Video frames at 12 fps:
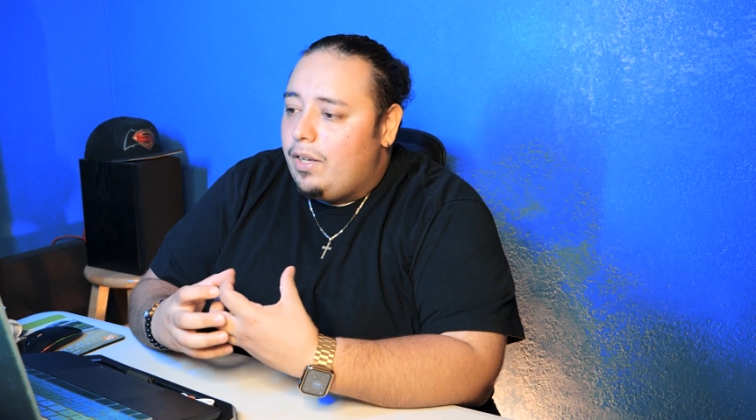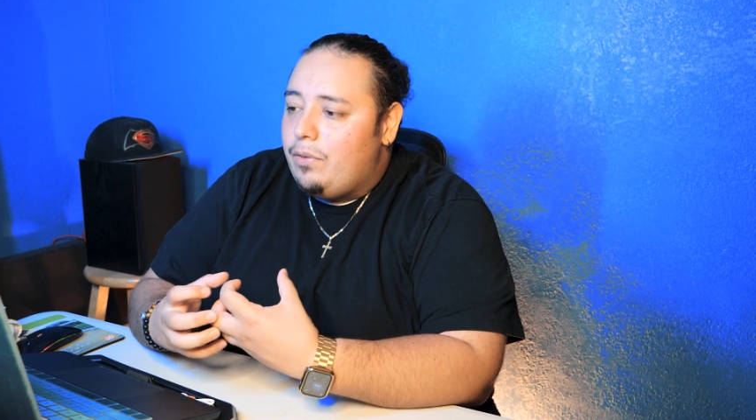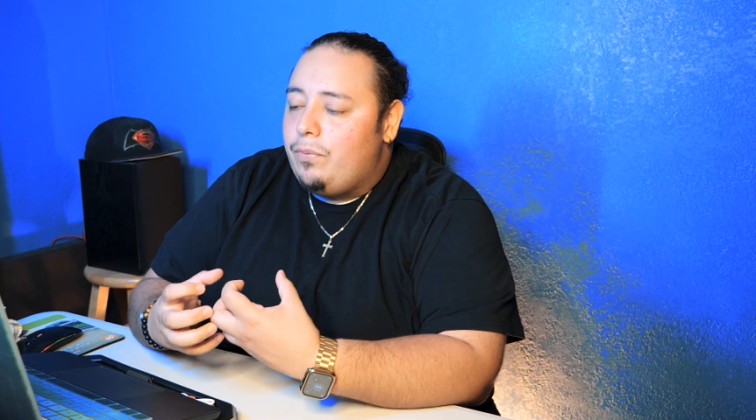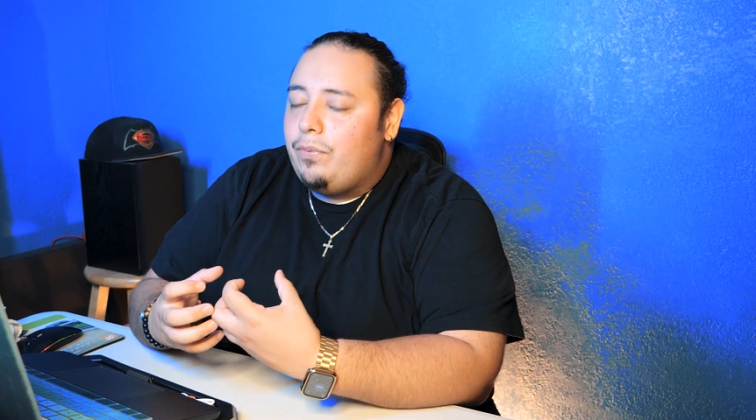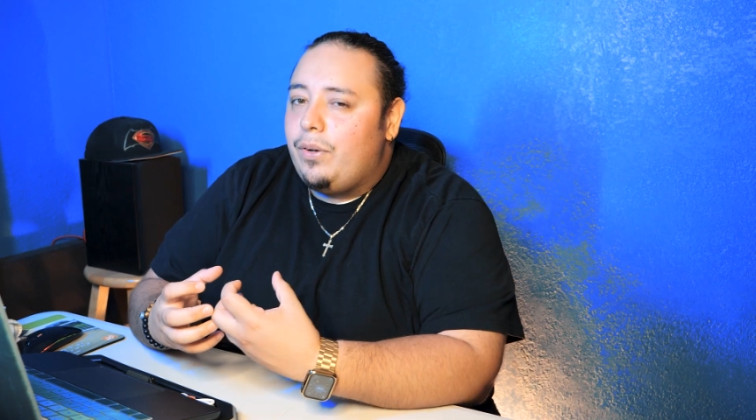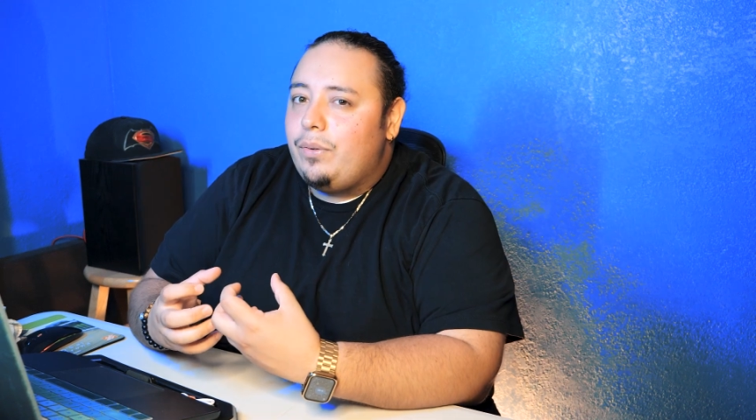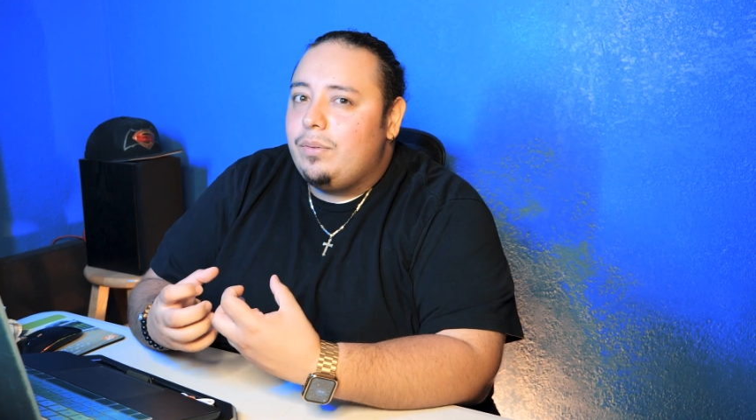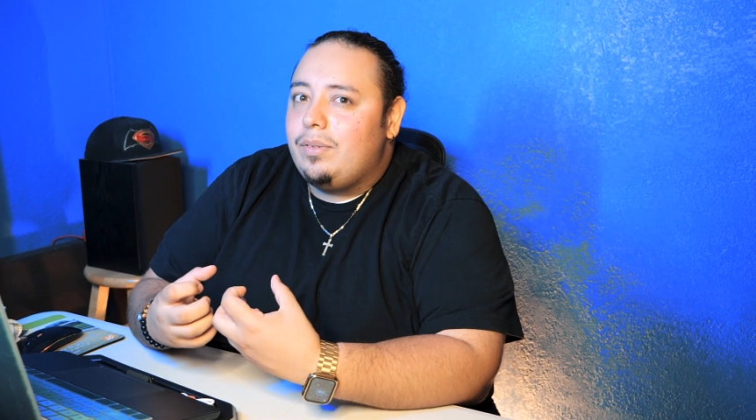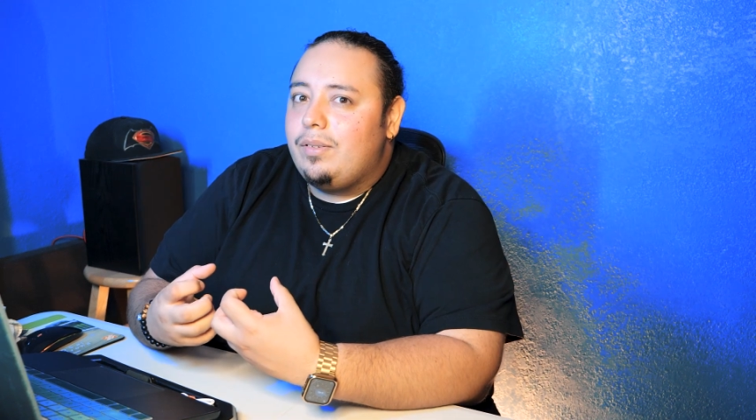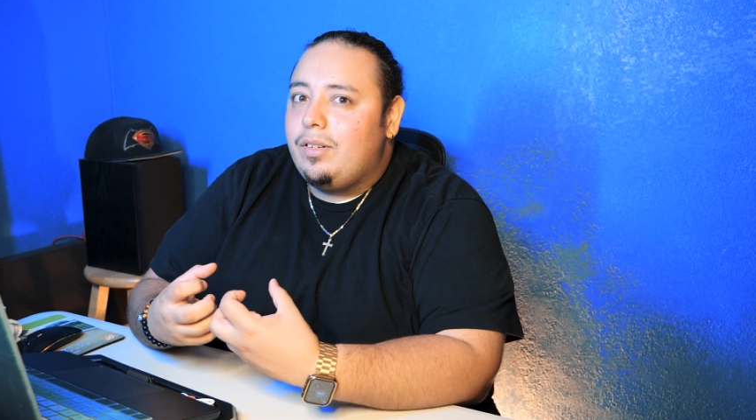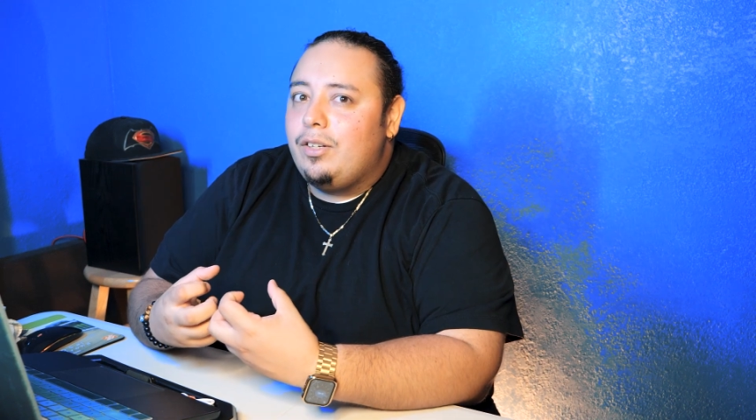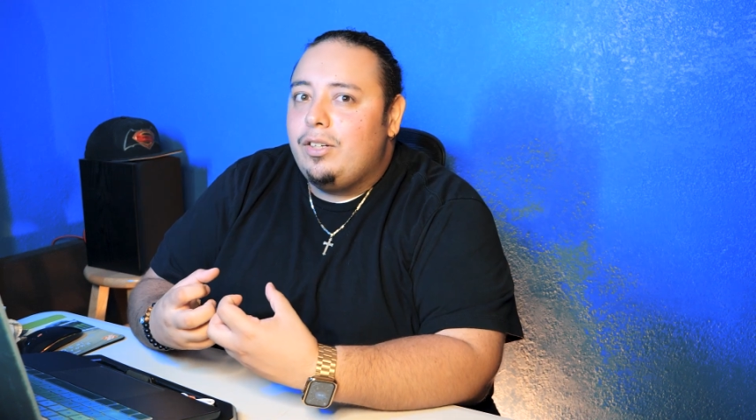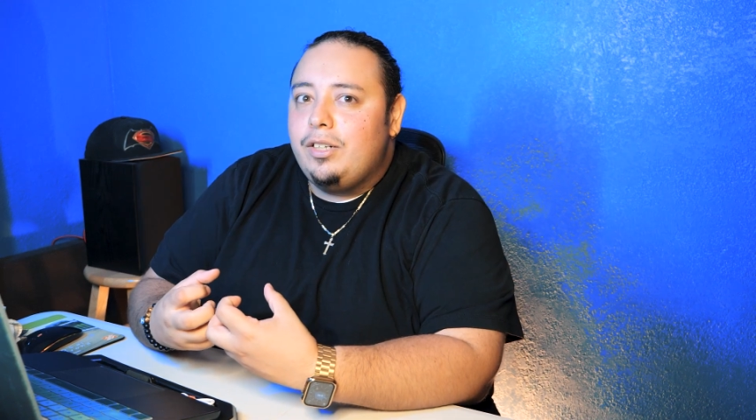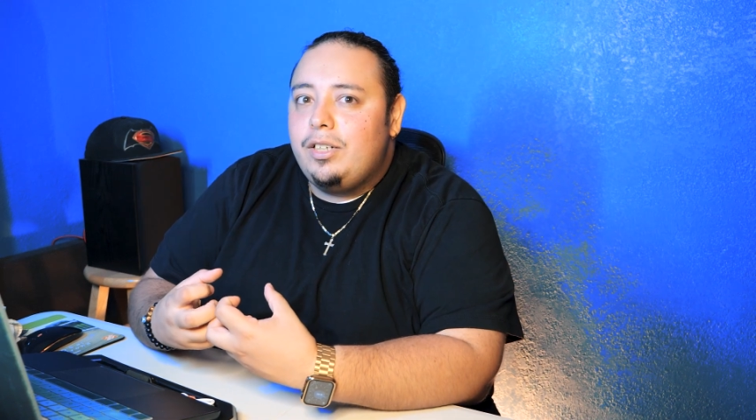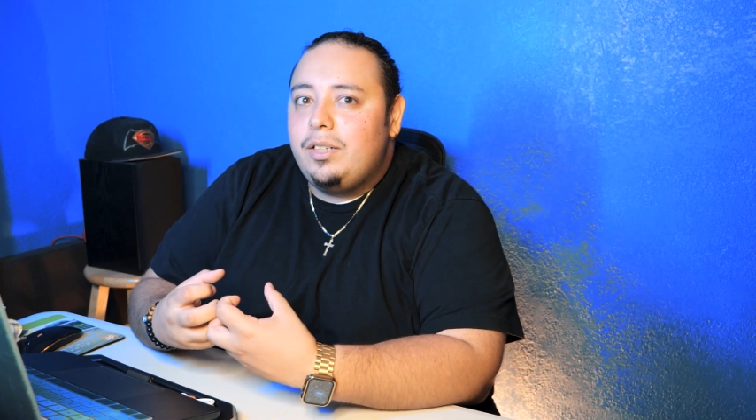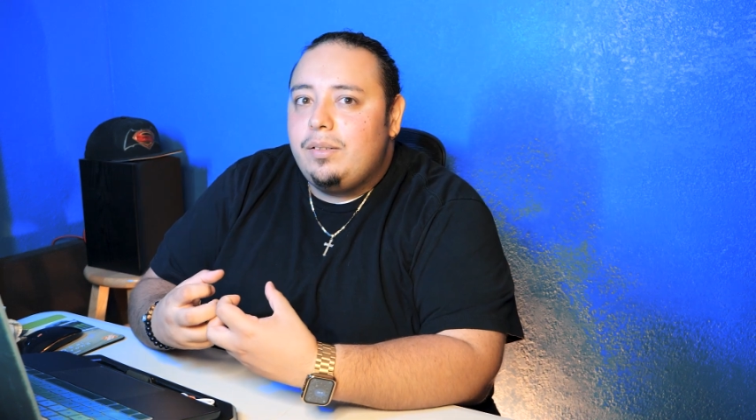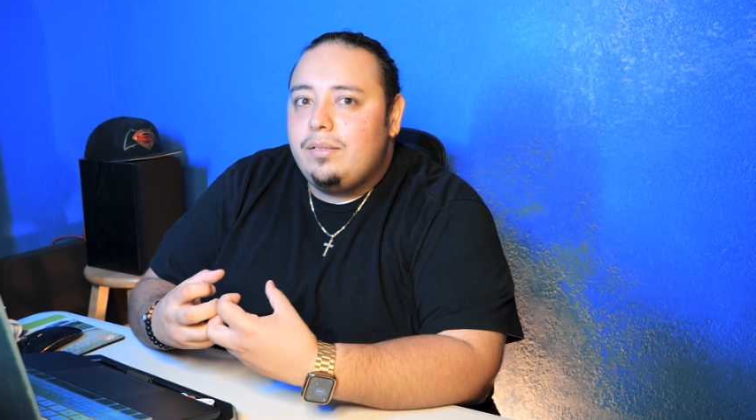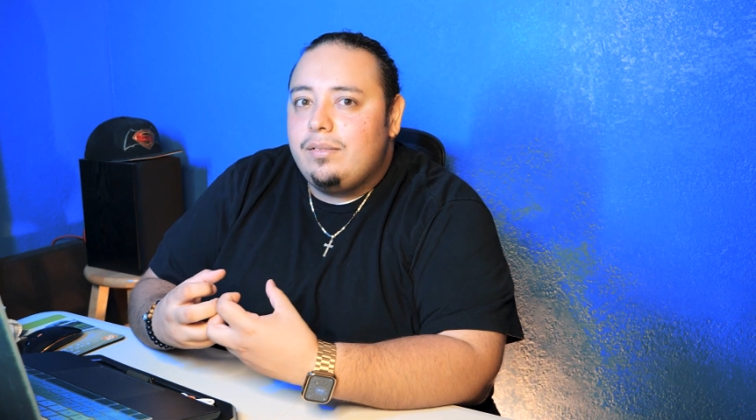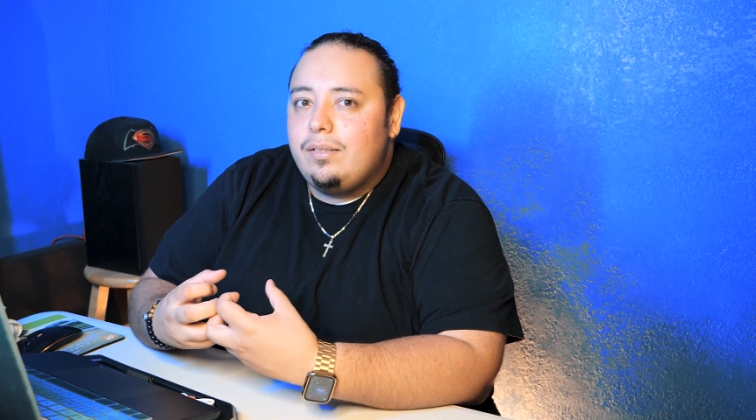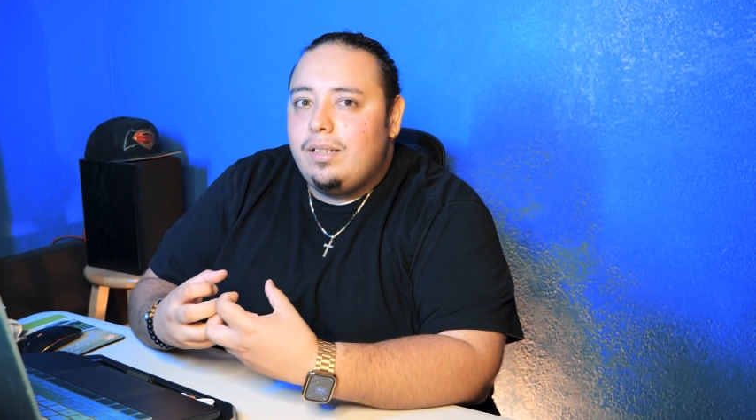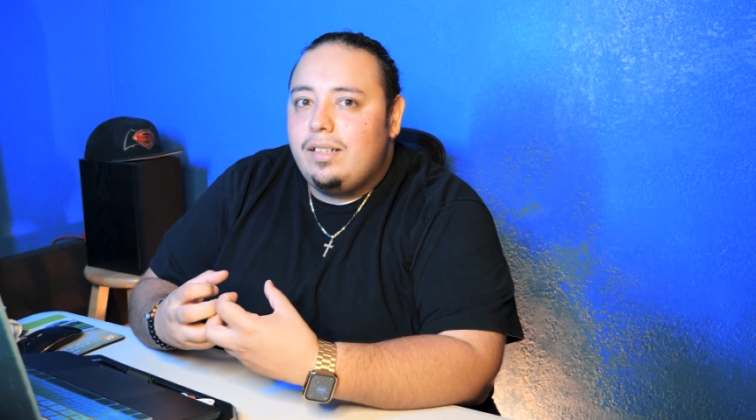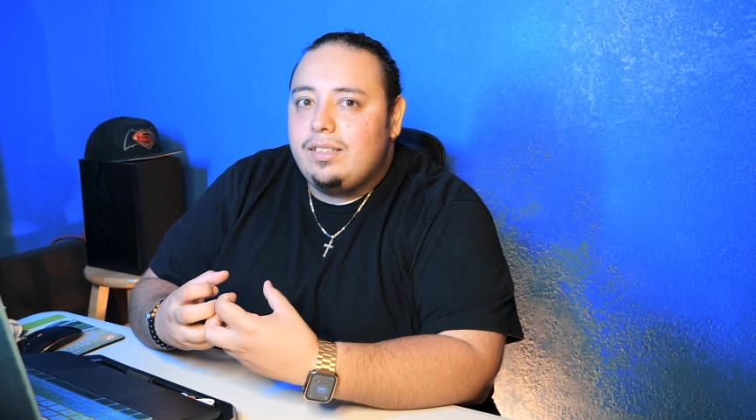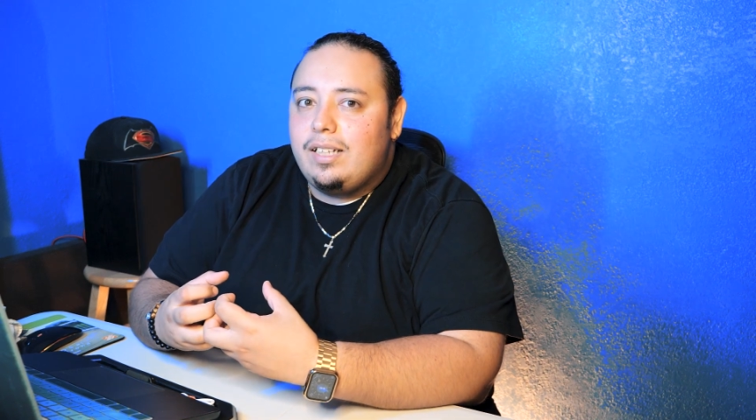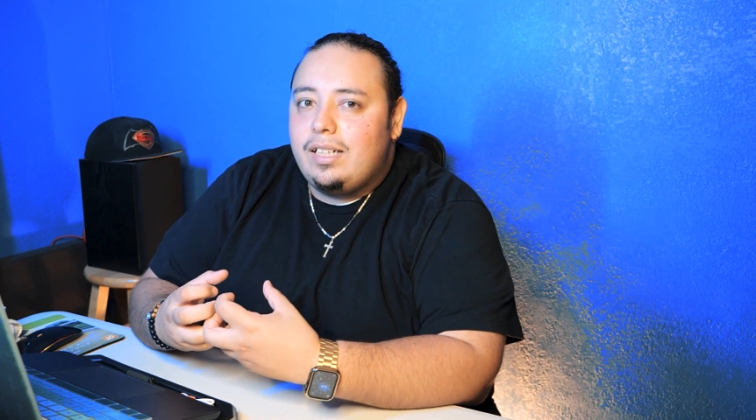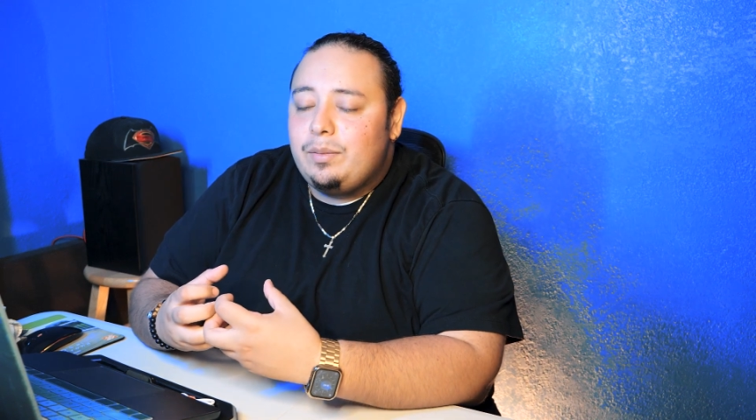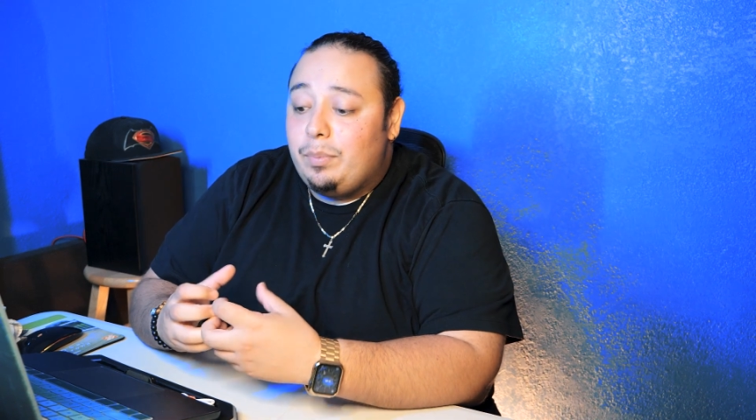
It felt good in a sense,